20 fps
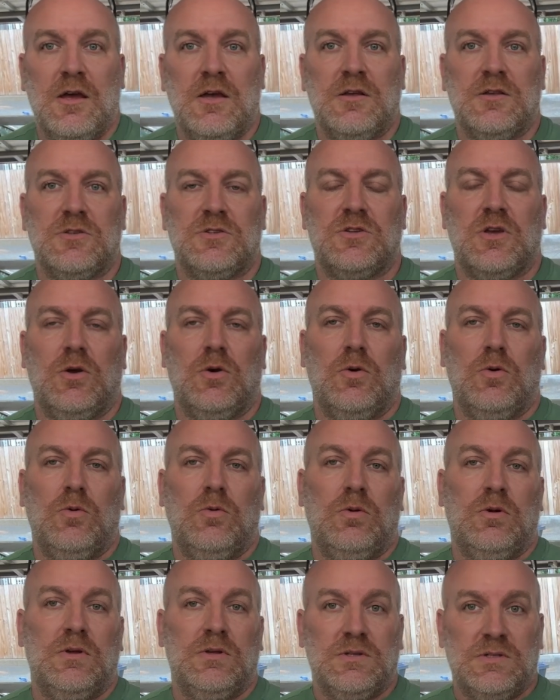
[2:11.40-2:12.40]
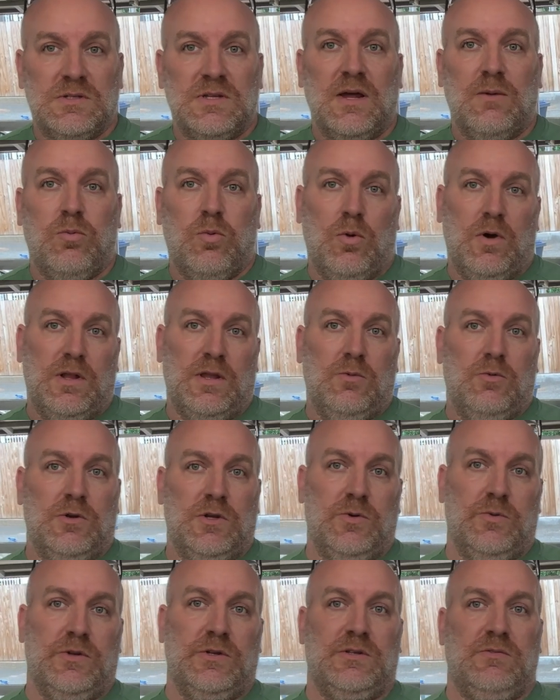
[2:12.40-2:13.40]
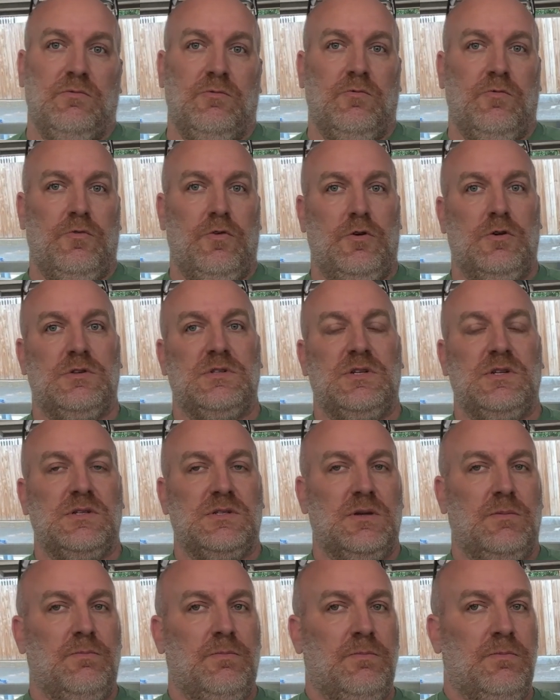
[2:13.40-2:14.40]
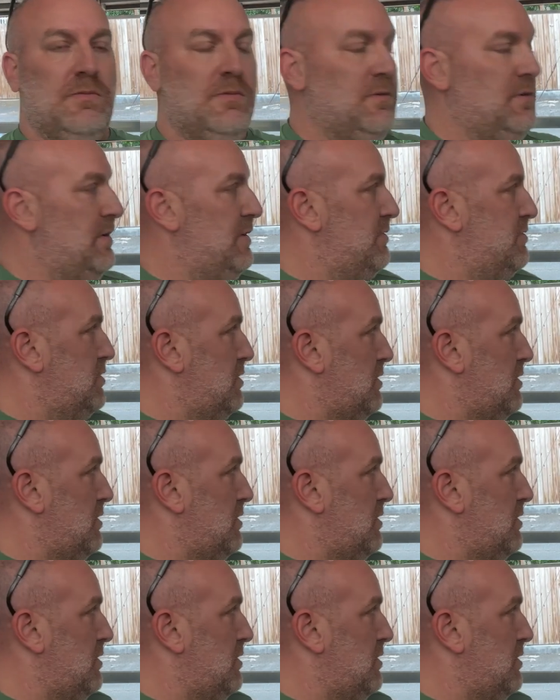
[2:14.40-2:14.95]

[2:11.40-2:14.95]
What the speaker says: So step one that we're doing first is, as